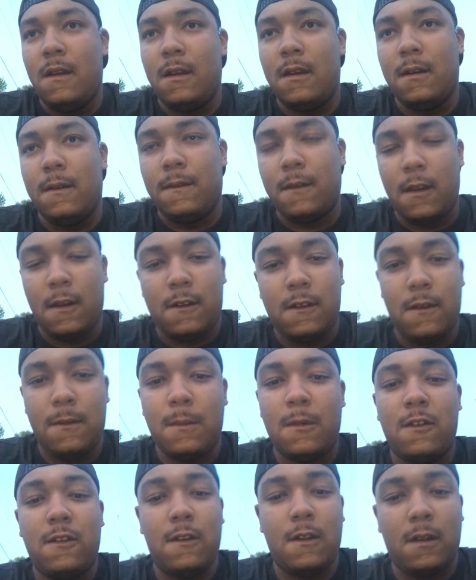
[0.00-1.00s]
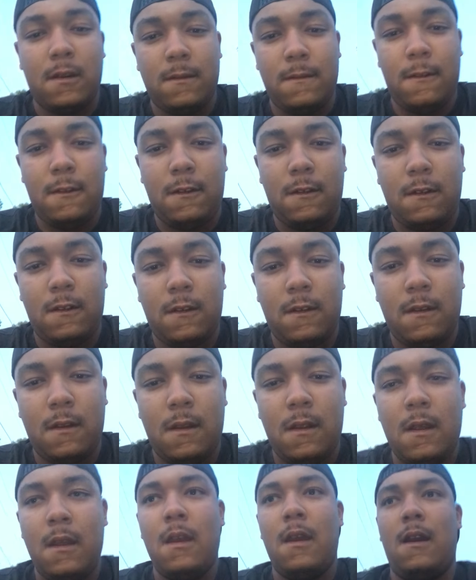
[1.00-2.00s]
of customer service.
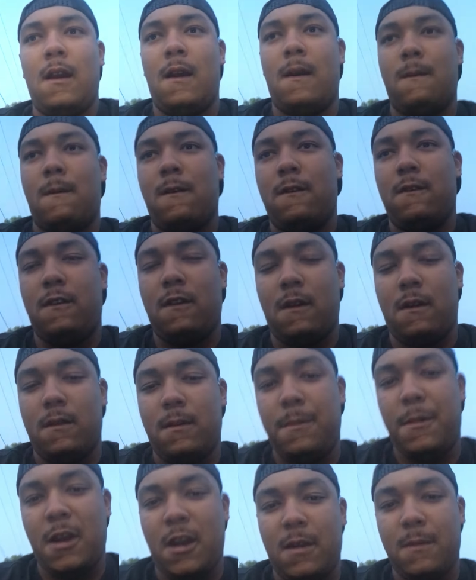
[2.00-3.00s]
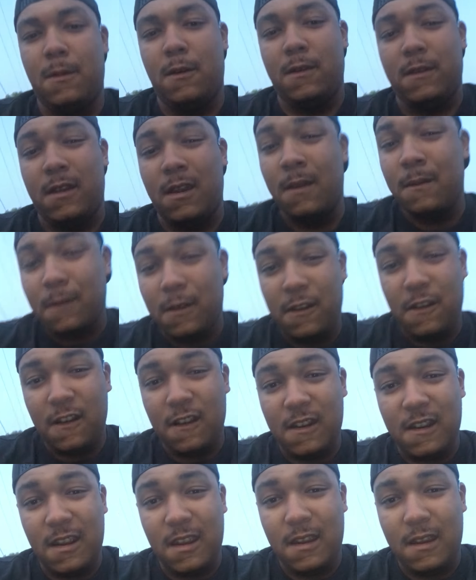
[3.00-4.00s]
I want y'all to be able to get what
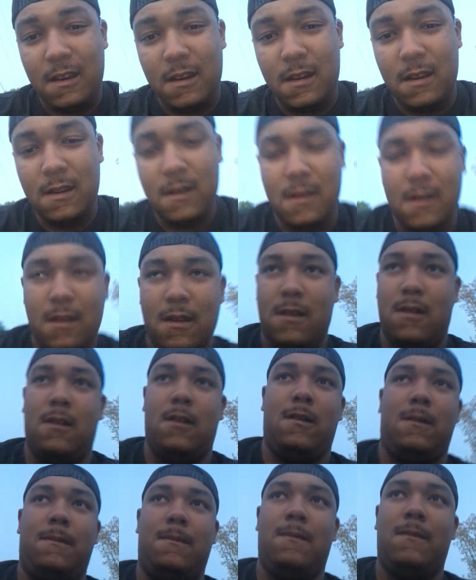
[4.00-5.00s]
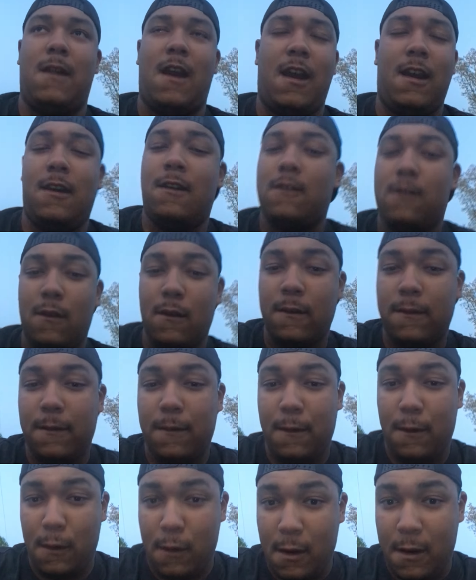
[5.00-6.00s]
you need, um, hassle
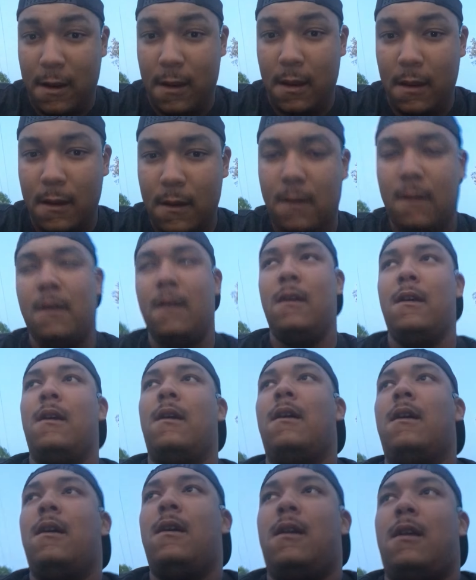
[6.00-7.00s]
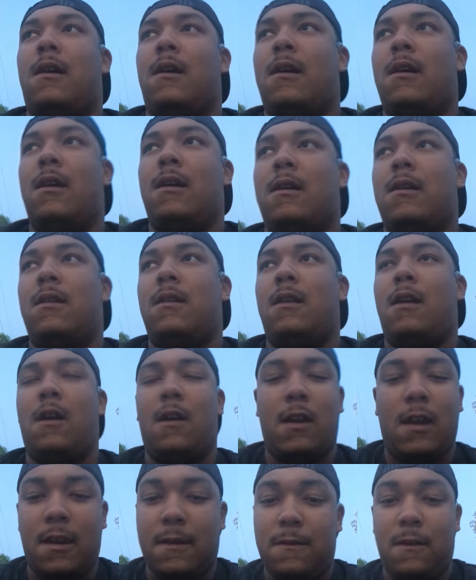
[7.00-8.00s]
free, and
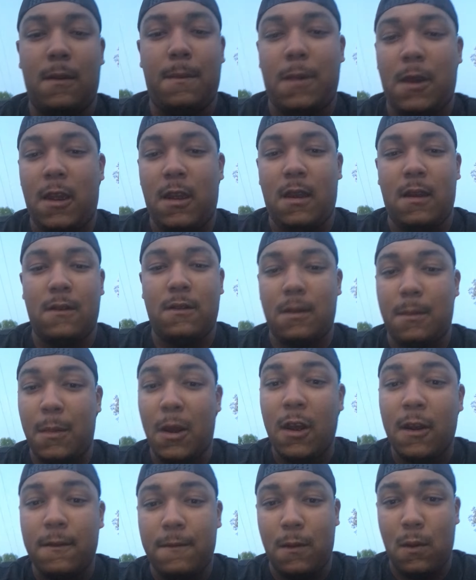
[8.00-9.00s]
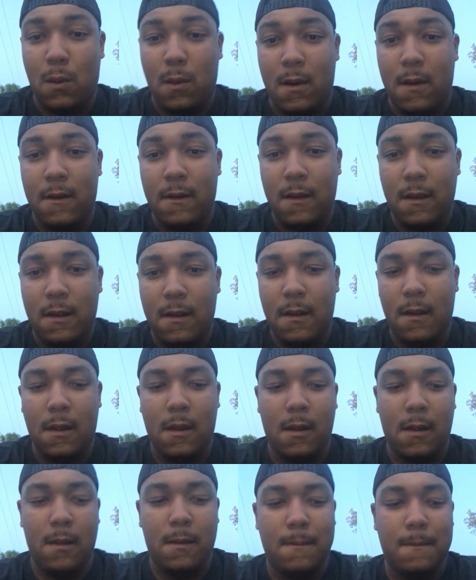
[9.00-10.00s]
not have to pay out the butt for it.
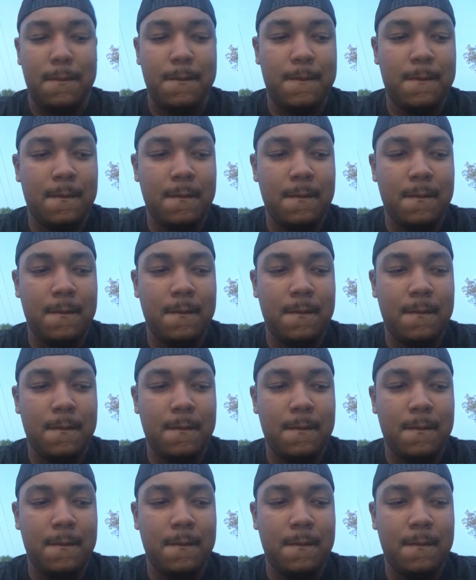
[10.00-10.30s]
Um,